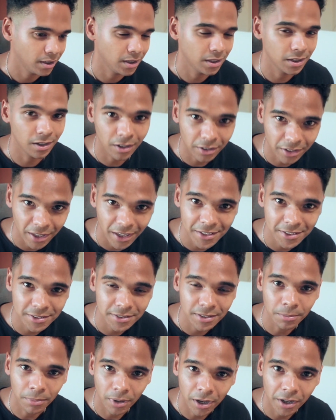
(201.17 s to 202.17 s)
In our case,
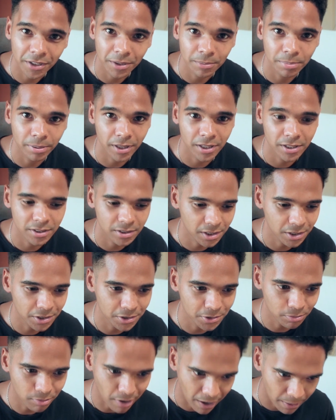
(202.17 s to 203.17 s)
the marketplace
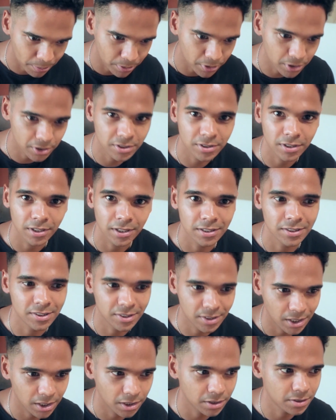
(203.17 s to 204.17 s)
is rappers and
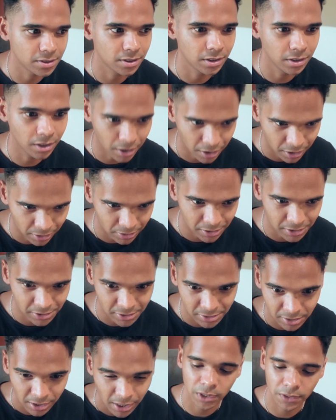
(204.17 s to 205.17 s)
singers and
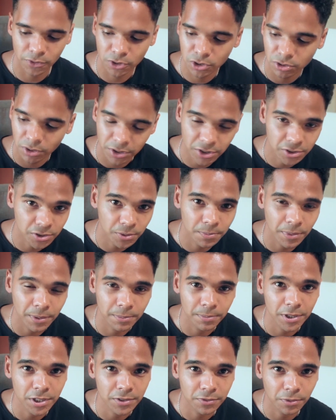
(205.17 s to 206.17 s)
artists. If you're trying to
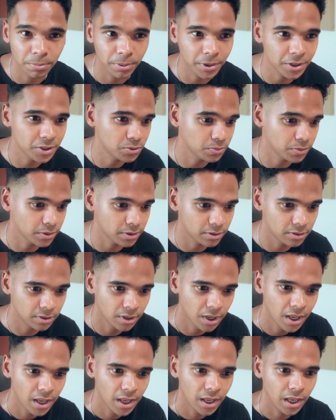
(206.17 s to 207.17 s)
submit beats for placements,
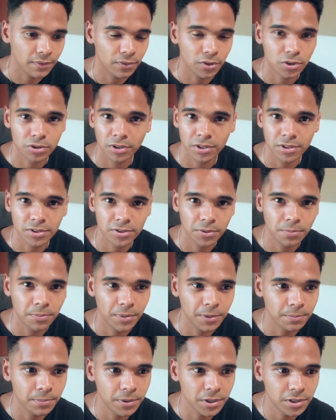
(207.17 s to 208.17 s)
if you're trying to
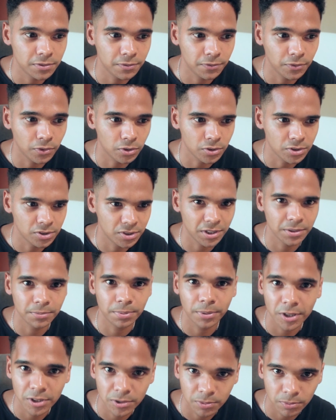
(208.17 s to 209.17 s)
submit beats for sync
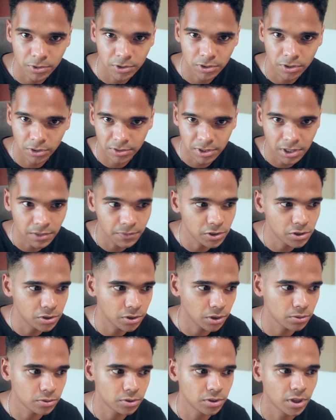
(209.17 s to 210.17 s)
placements on TV
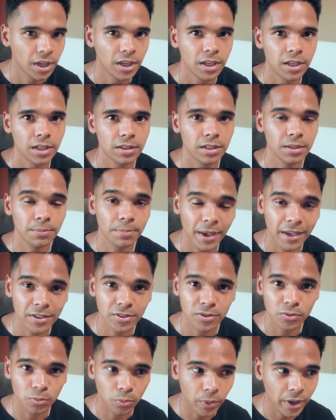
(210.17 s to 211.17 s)
shows, the
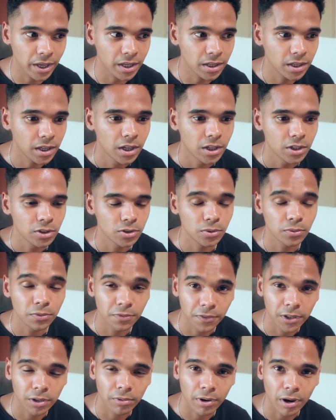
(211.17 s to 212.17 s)
best way to
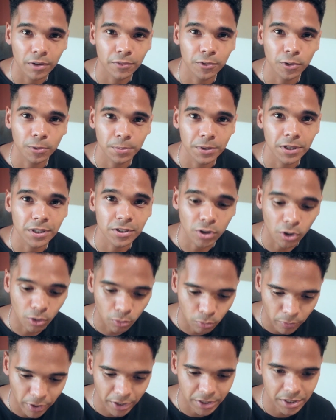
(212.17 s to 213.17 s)
figure out if your beats are
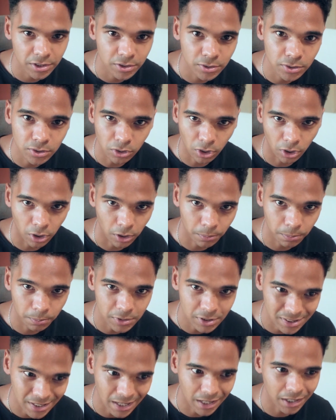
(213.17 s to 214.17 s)
ready to start
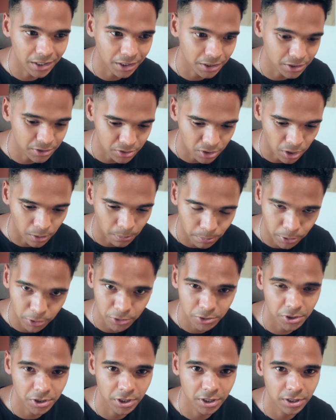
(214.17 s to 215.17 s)
selling and start
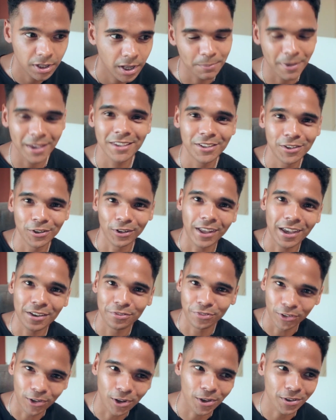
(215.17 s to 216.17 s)
pushing and make your
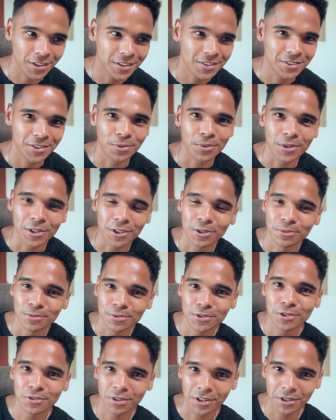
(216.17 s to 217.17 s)
life a lot easier when it
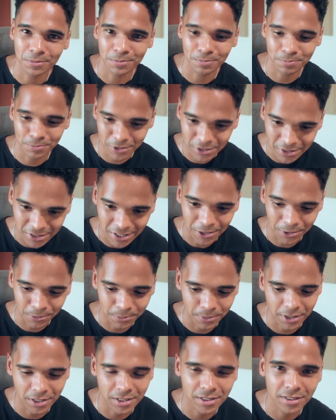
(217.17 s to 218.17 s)
comes to trying to sell
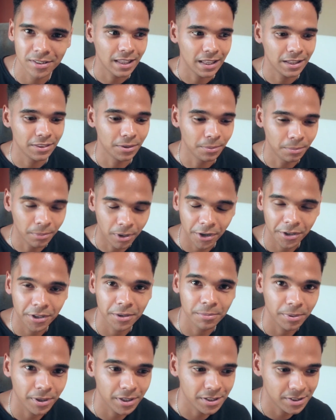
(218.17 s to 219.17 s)
beats, then the
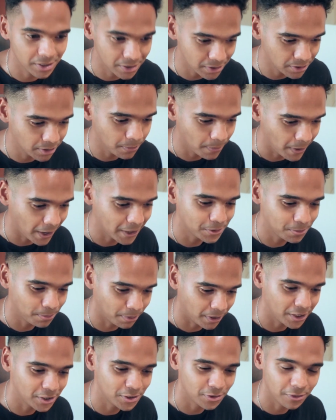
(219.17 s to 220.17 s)
marketplace is the best
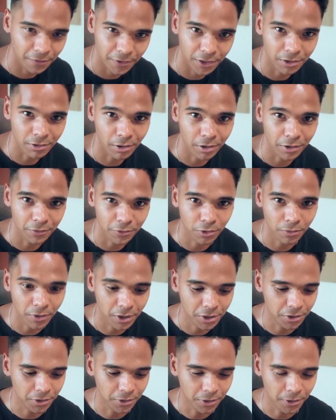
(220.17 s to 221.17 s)
place to figure out if you're
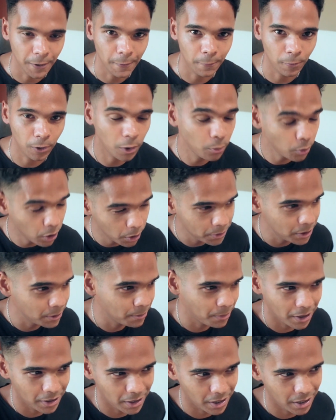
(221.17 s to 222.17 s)
ready or not. And what I mean
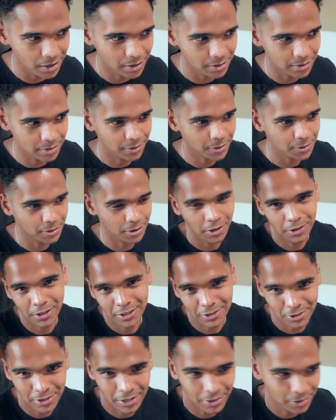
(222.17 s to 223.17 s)
by that is, because I know
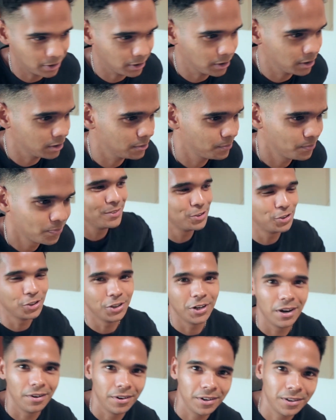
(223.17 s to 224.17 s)
that sounds like a
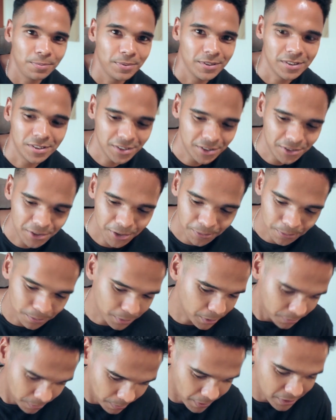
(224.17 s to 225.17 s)
generic business term,
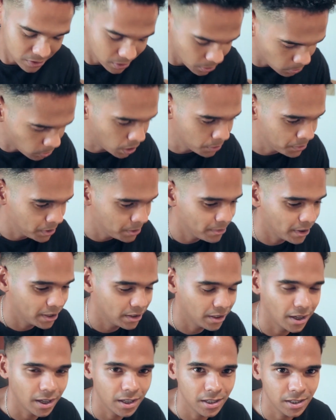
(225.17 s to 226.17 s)
but basically what I mean by
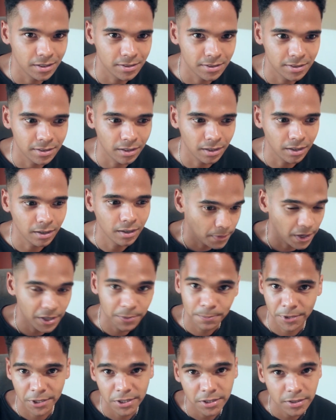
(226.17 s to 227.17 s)
that is that
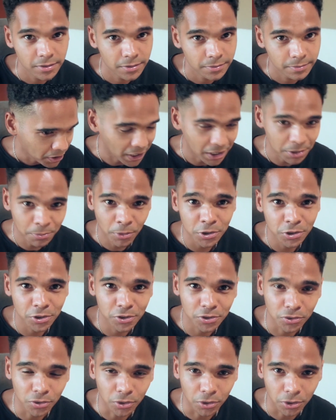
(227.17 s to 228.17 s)
make beats, get them on your
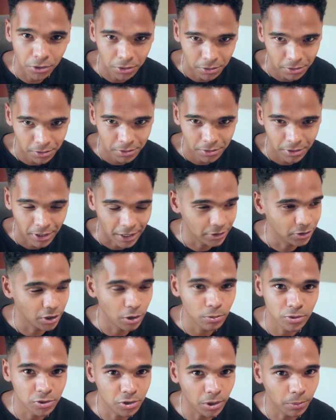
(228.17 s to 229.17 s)
store. And
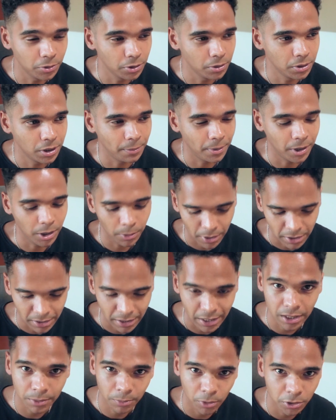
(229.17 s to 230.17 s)
don't stop doing that, by the way.
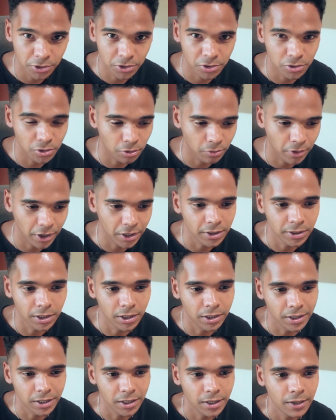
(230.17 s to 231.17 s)
Get them on your store
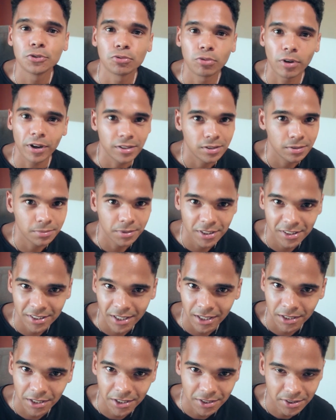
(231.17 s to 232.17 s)
regularly. Try some of the
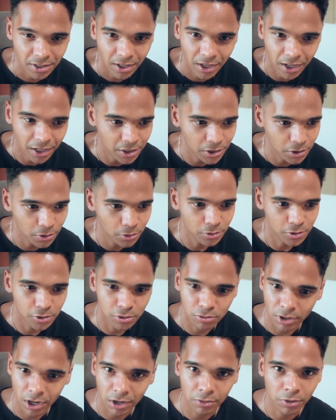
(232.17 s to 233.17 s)
techniques that I use.
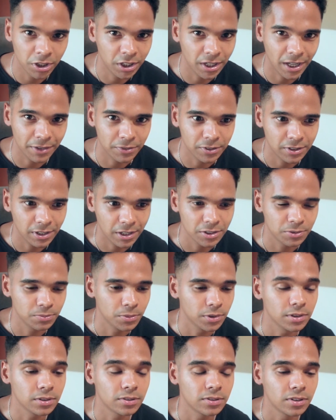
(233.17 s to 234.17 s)
Try running
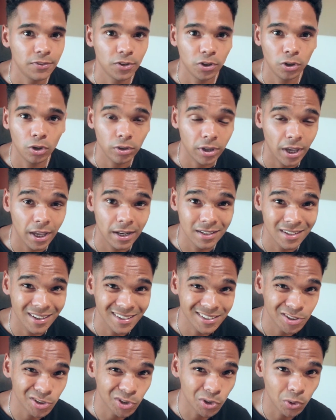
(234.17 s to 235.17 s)
advertisements. If you're not
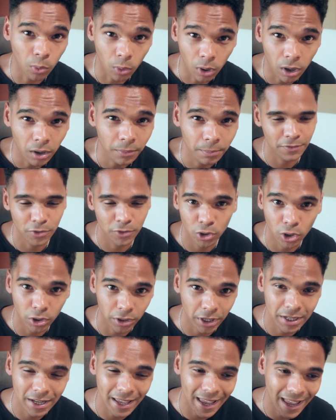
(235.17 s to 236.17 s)
getting squat, if you're not
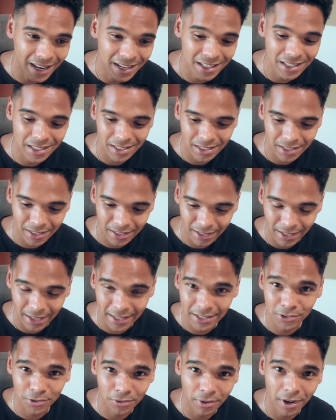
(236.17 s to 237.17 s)
getting any
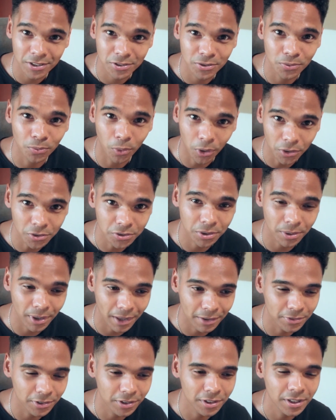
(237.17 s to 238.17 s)
interaction
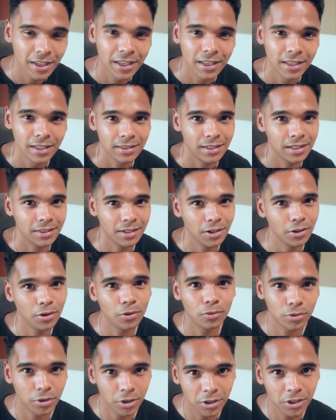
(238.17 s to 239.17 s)
whatsoever, then they're
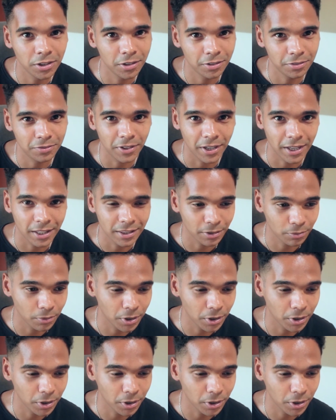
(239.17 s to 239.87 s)
not good enough yet. They're